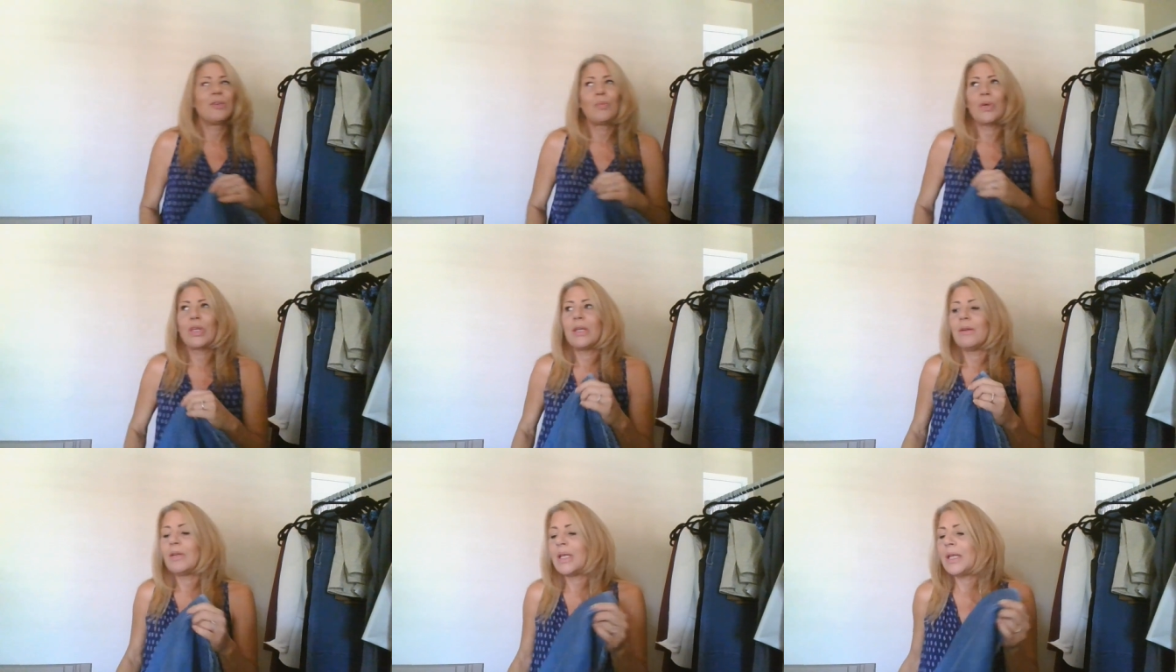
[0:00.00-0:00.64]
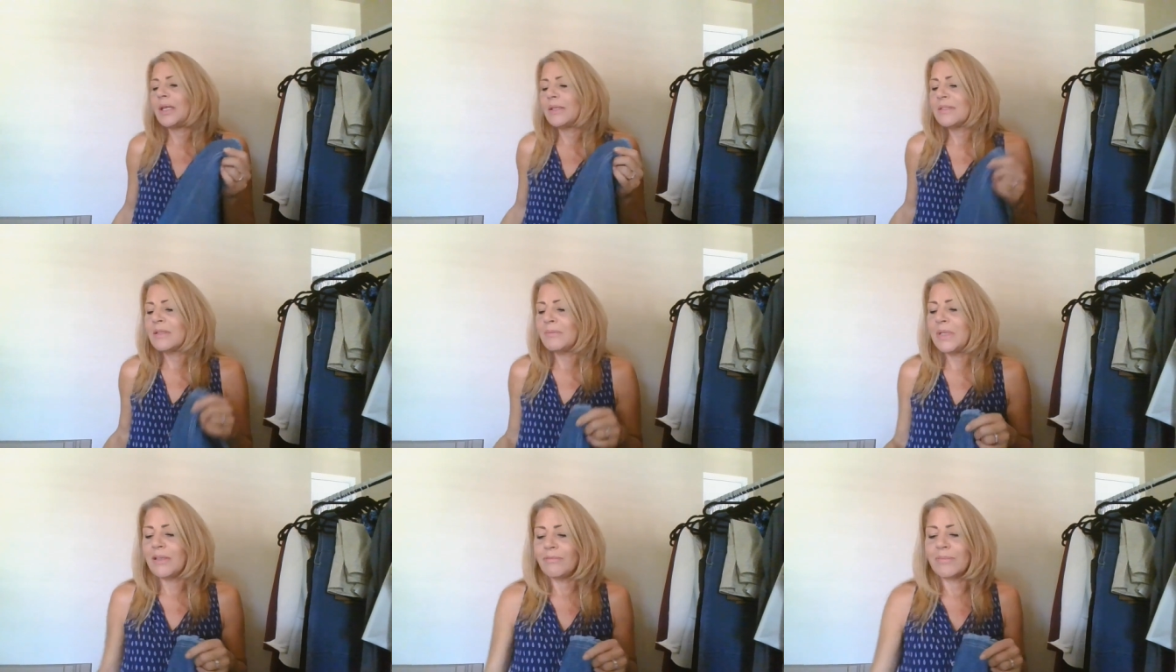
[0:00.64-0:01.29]
super cute. I had
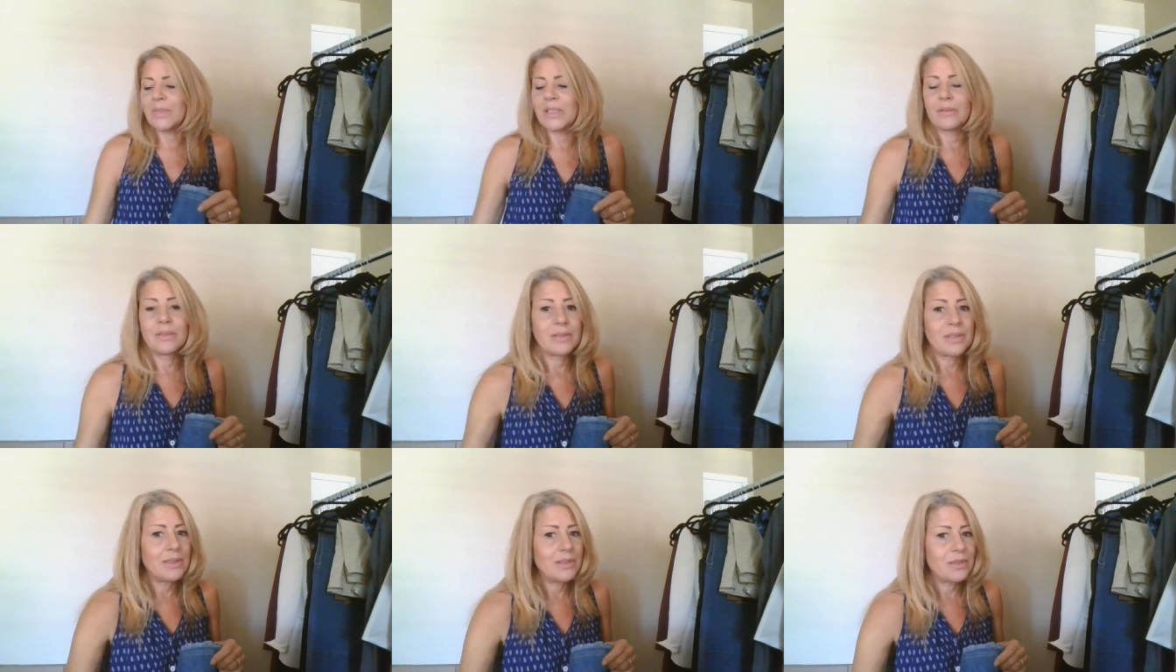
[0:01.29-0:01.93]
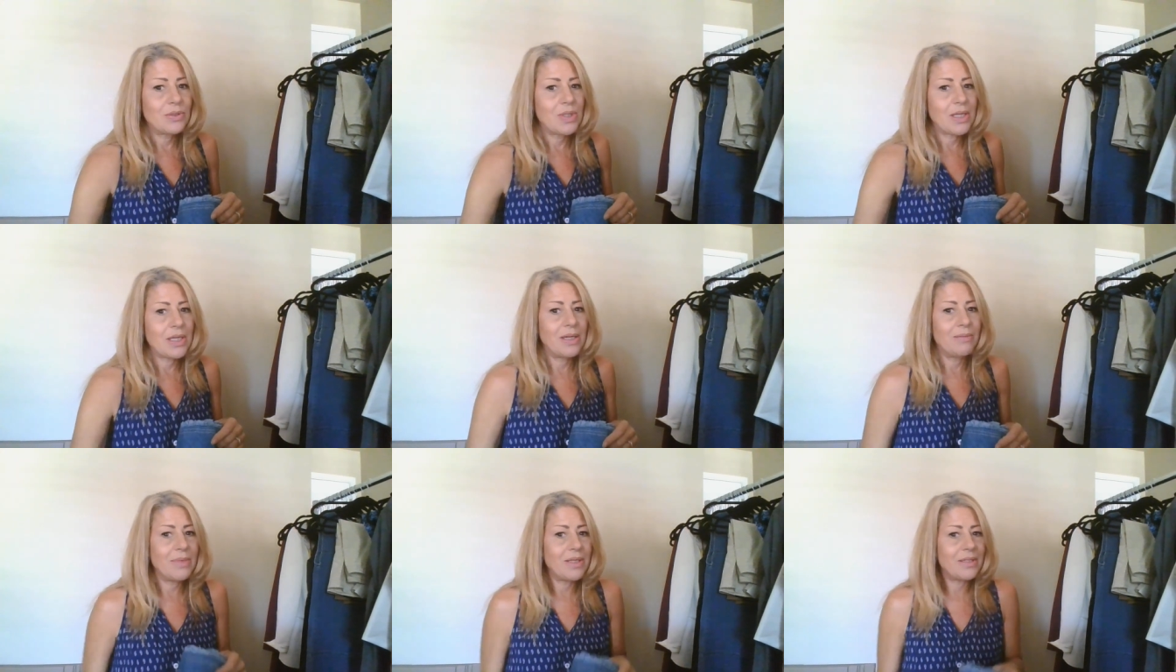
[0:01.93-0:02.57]
so many of my girls actually
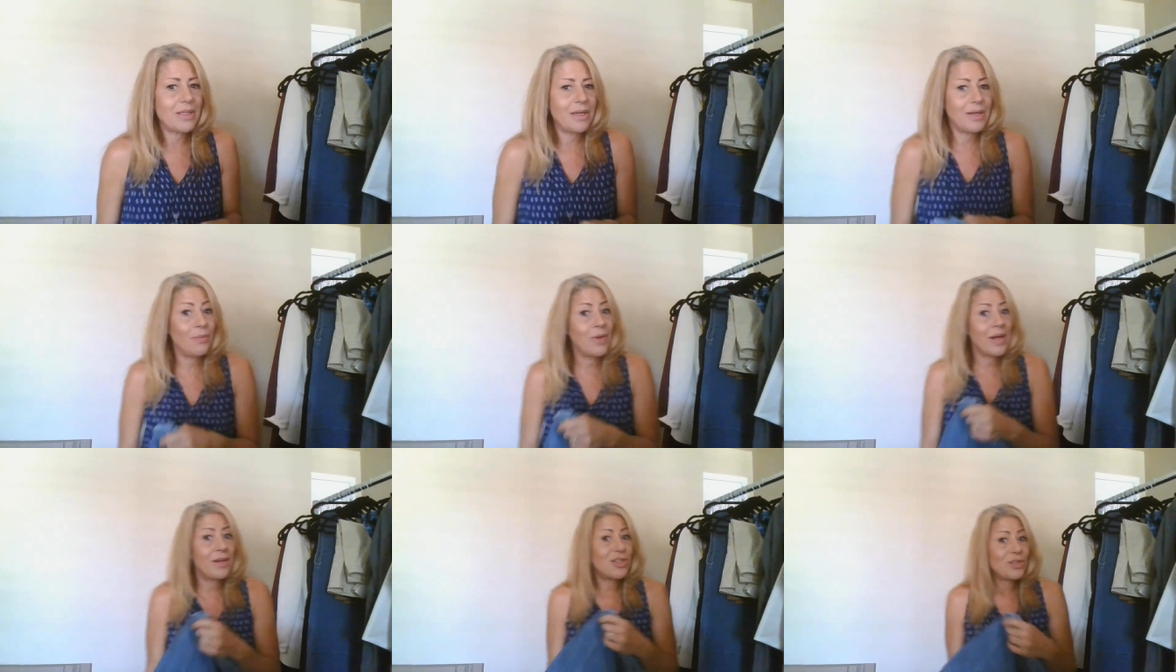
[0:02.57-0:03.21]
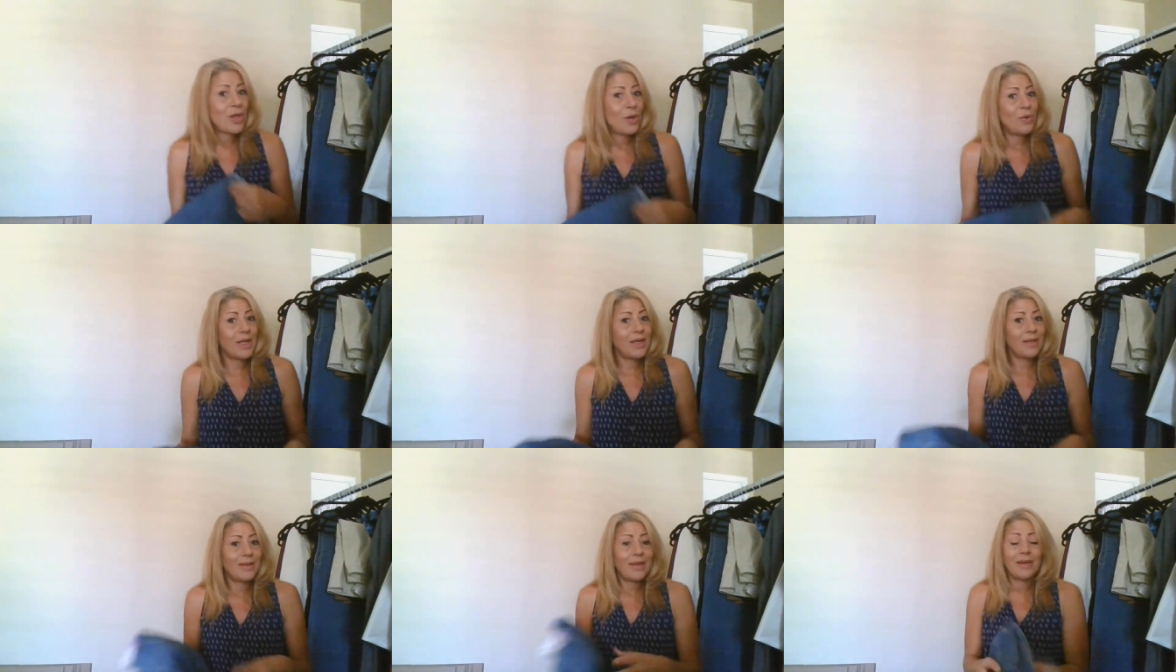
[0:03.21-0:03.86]
comment on it when I showed
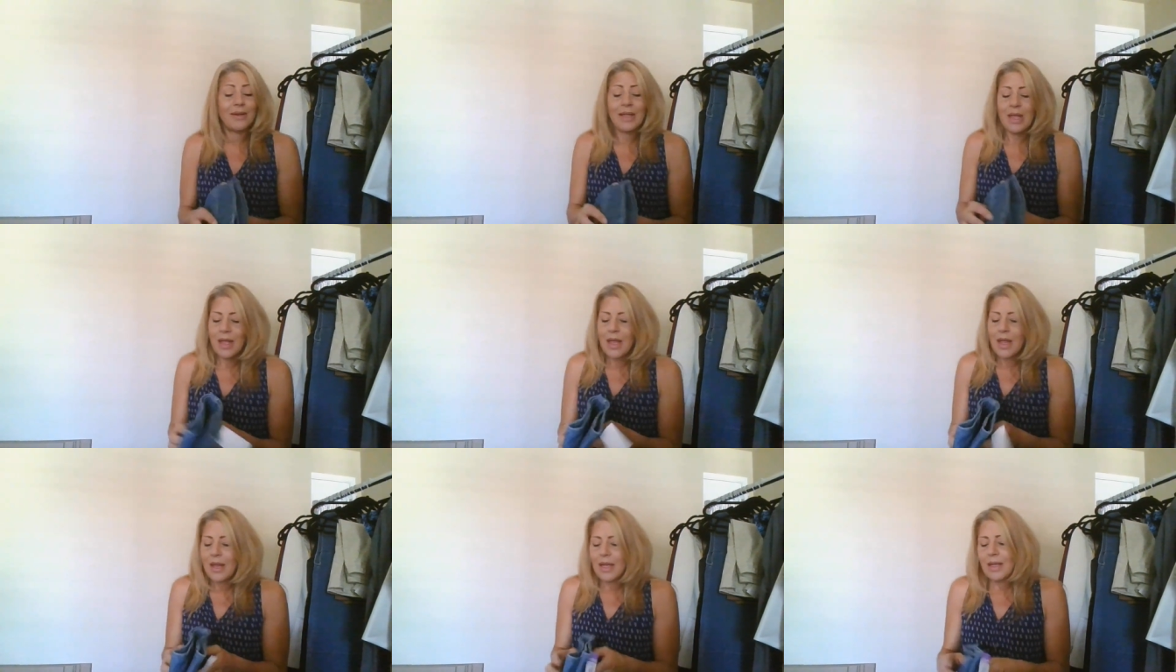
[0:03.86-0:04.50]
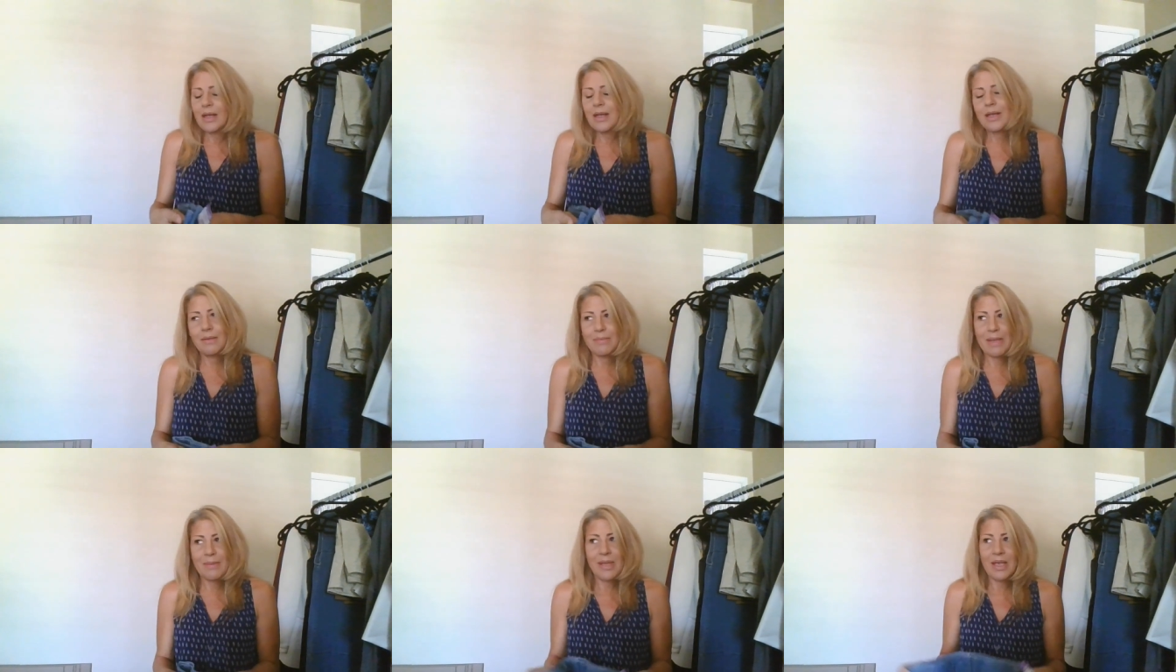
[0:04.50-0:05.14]
it that
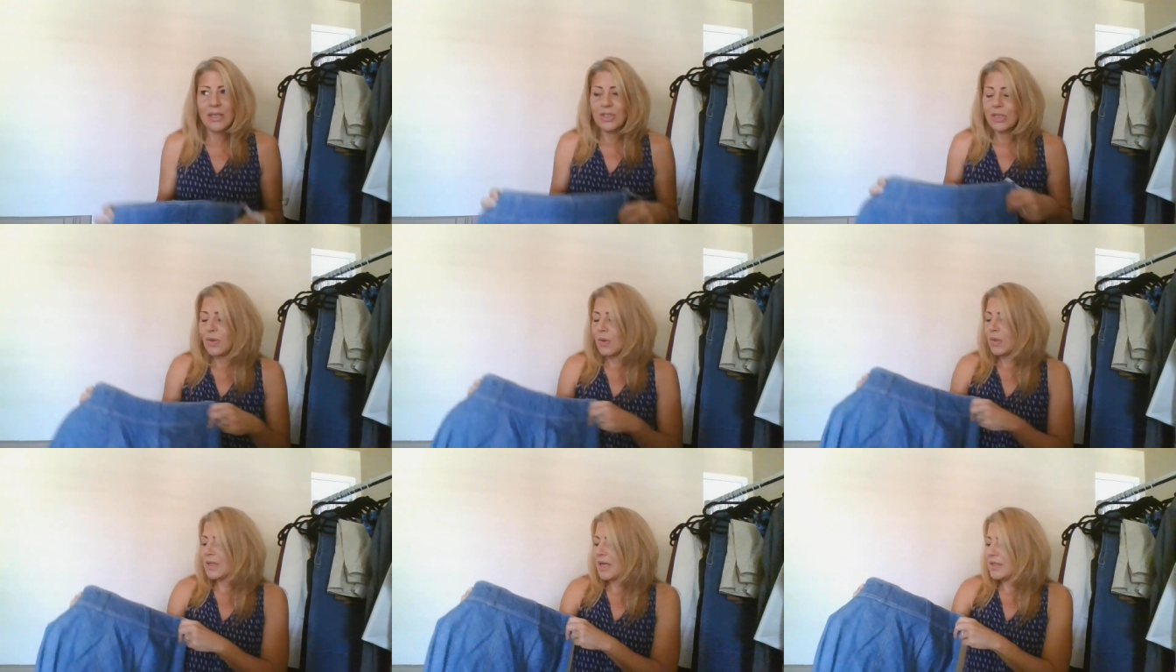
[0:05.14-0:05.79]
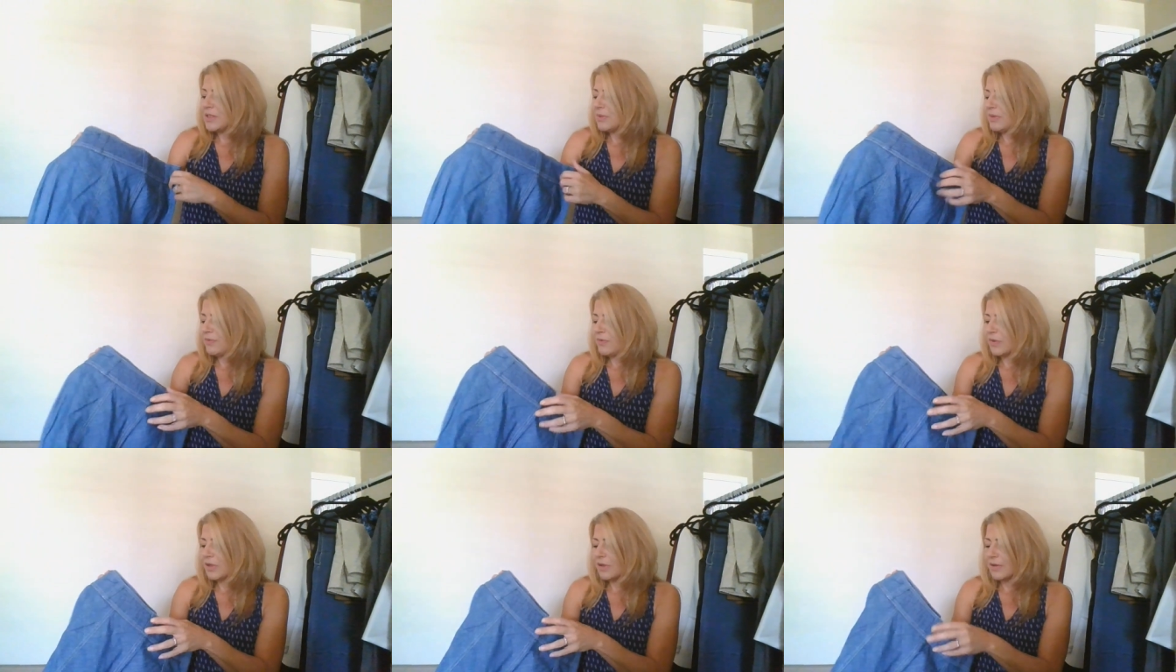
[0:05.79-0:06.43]
maybe I should hold on to it
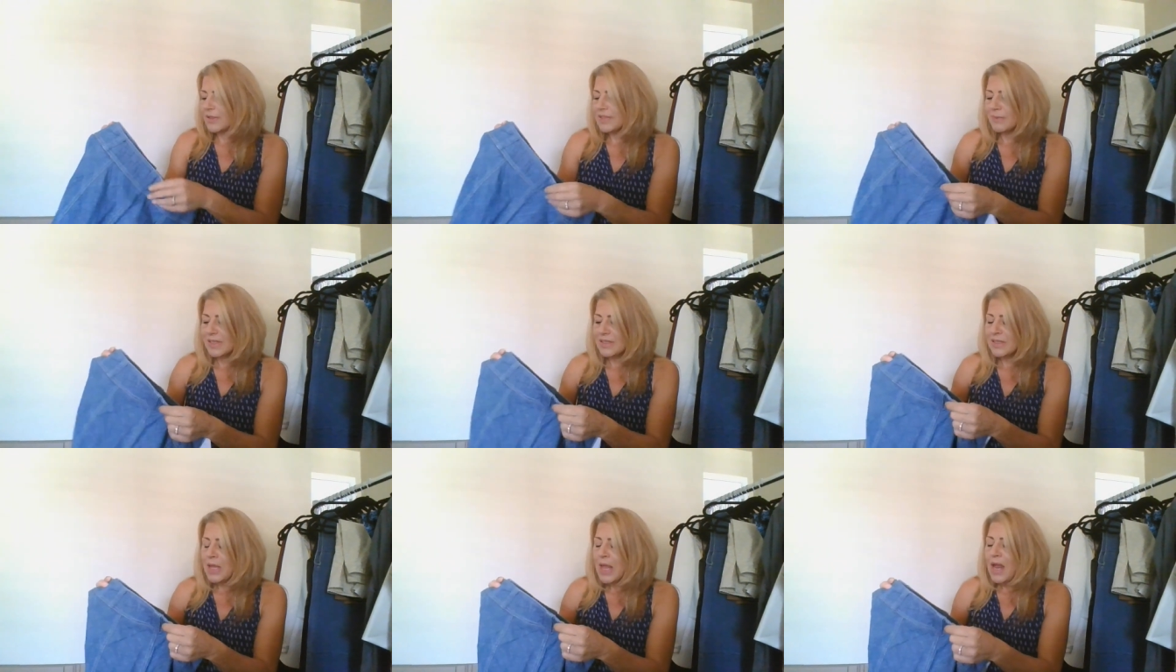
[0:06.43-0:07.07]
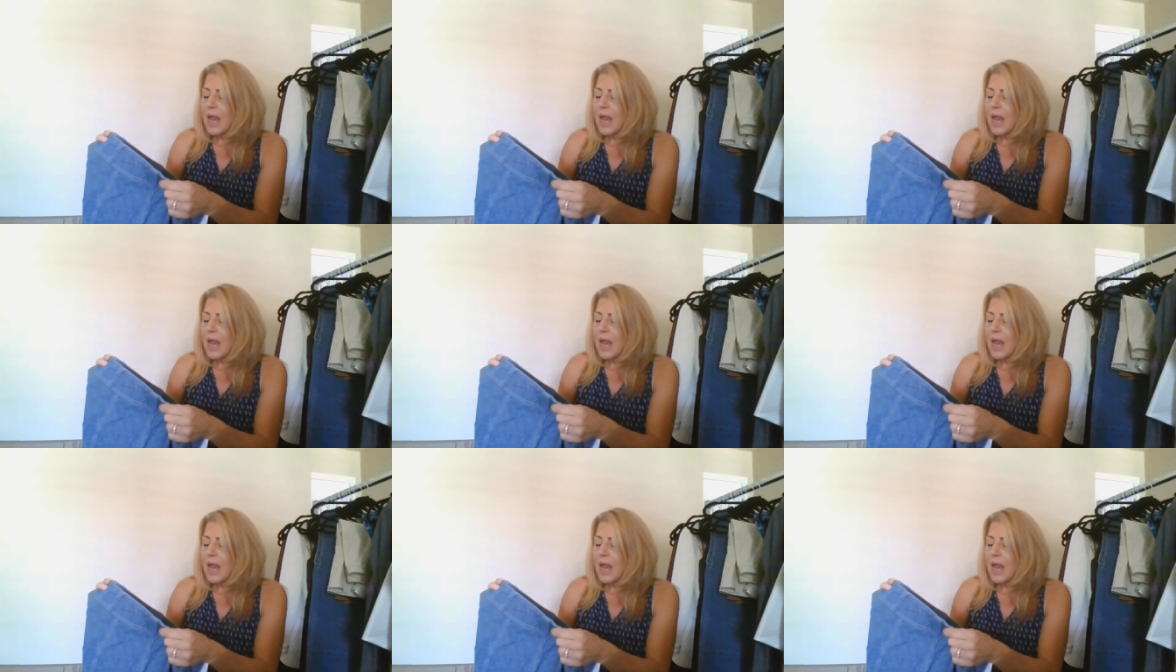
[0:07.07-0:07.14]
for Christmas.